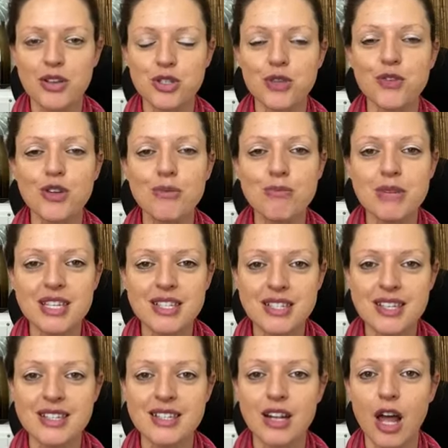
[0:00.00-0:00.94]
so if you missed
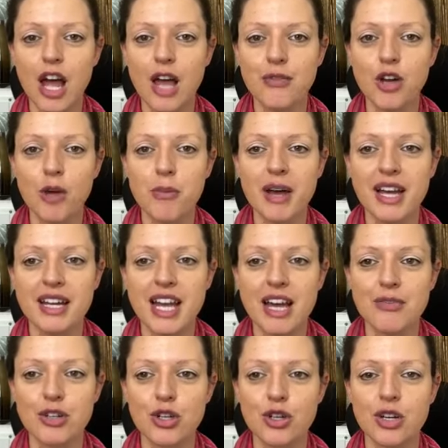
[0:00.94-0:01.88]
this live, go back and
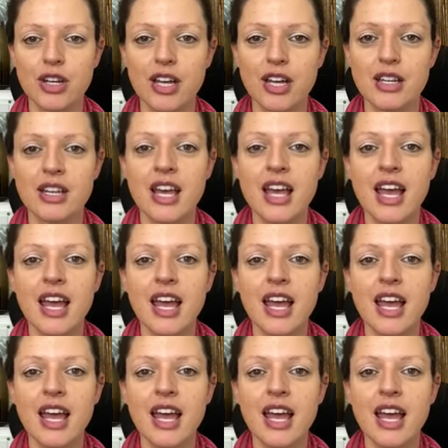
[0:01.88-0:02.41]
have a look at it.